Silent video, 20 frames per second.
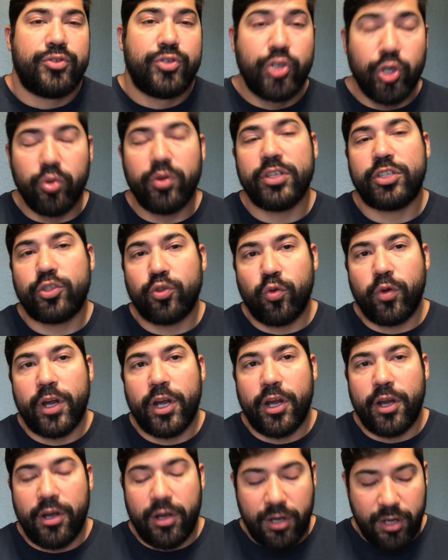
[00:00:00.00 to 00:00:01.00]
Do it to
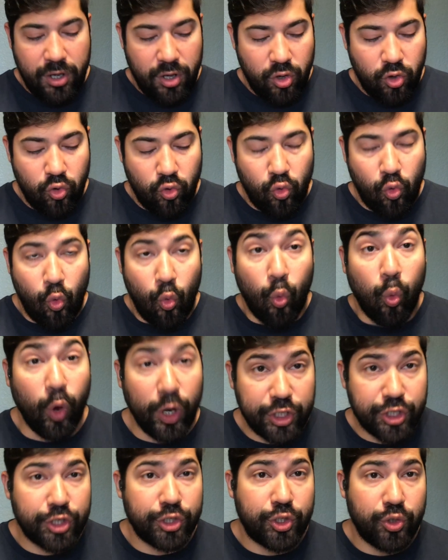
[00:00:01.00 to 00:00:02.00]
where
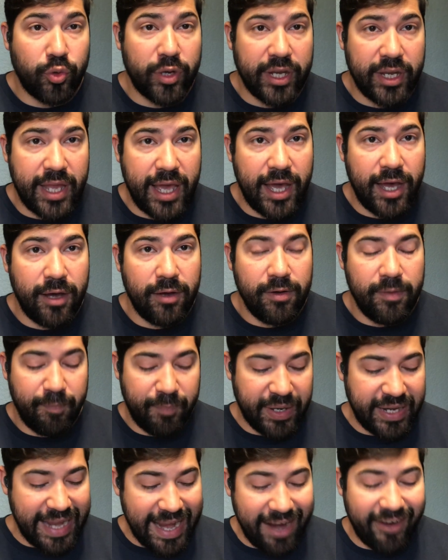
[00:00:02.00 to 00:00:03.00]
what you're doing now,
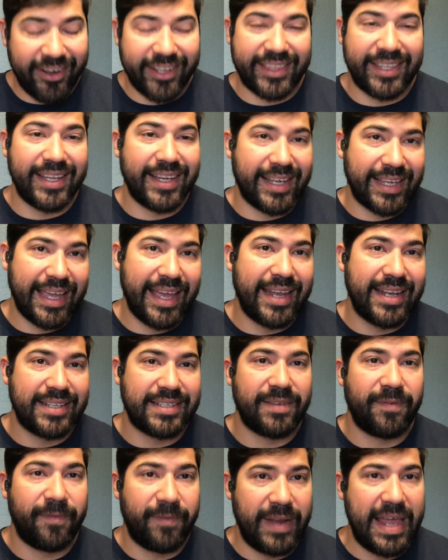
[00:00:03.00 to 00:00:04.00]
but everything again
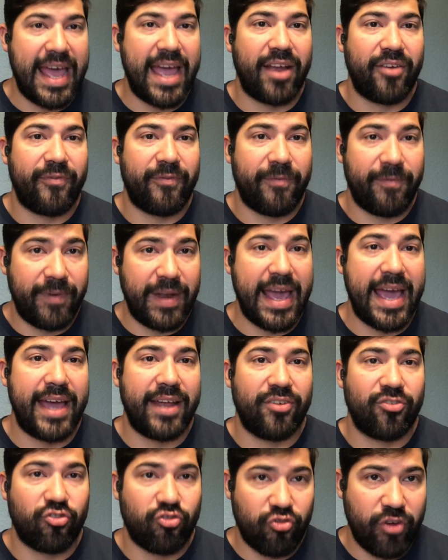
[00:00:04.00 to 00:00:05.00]
is a flat
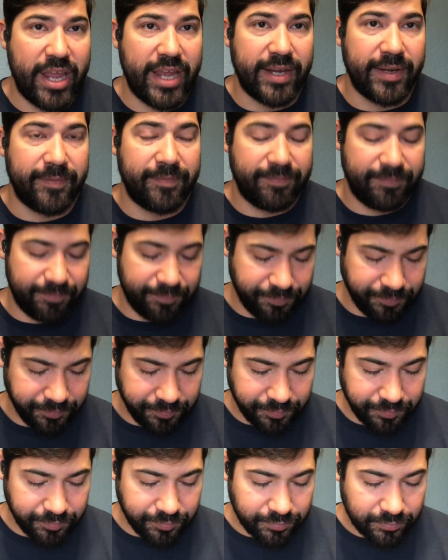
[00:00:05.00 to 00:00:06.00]
rate.
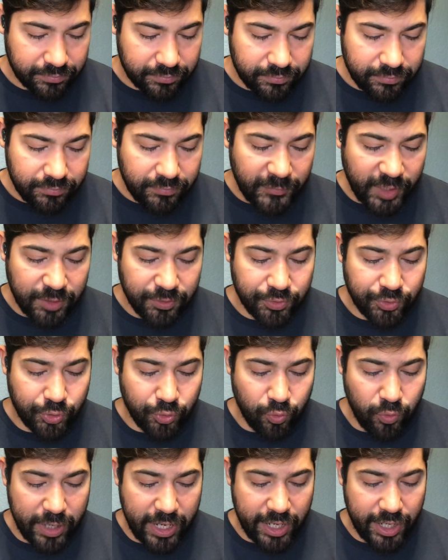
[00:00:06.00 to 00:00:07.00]

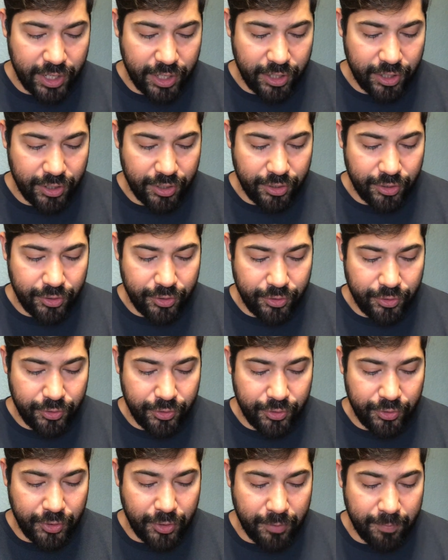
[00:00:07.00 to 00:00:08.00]
To where
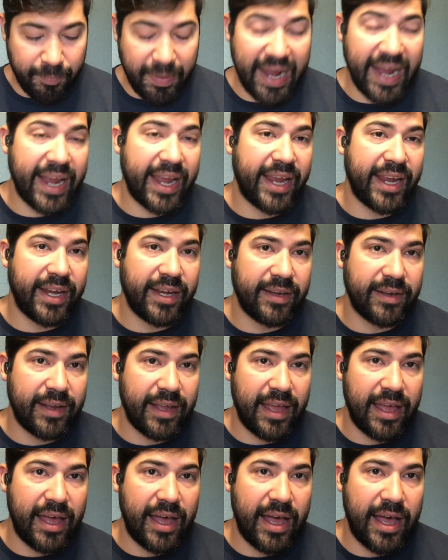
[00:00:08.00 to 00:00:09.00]
you're
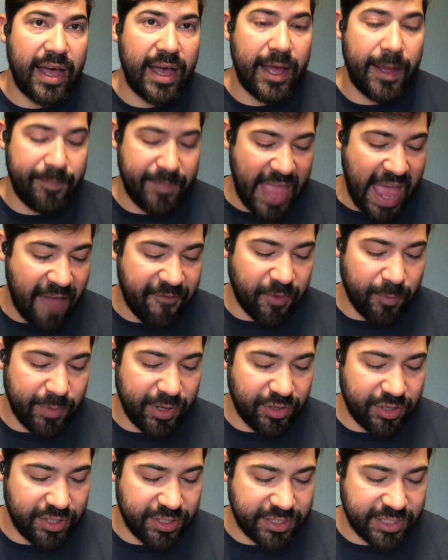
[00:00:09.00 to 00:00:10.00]
buying
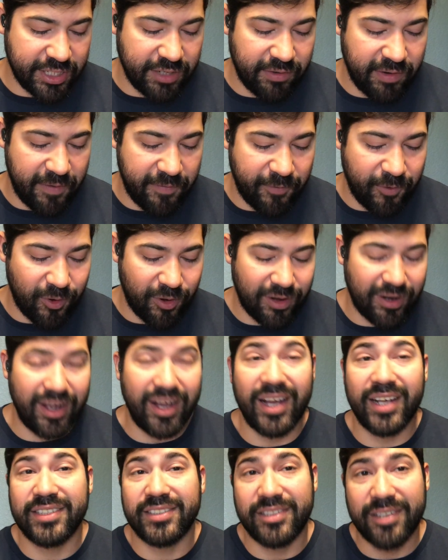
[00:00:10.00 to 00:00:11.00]
500,000 silver for
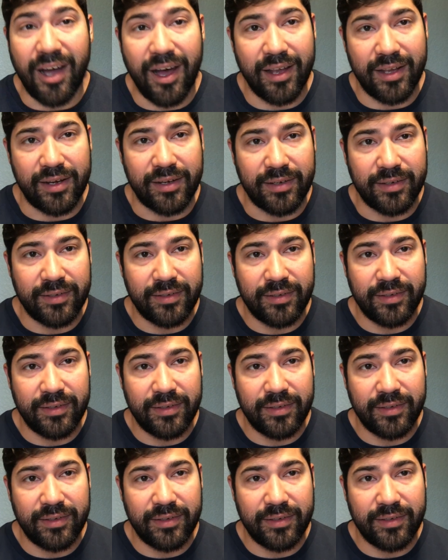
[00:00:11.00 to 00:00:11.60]
$1.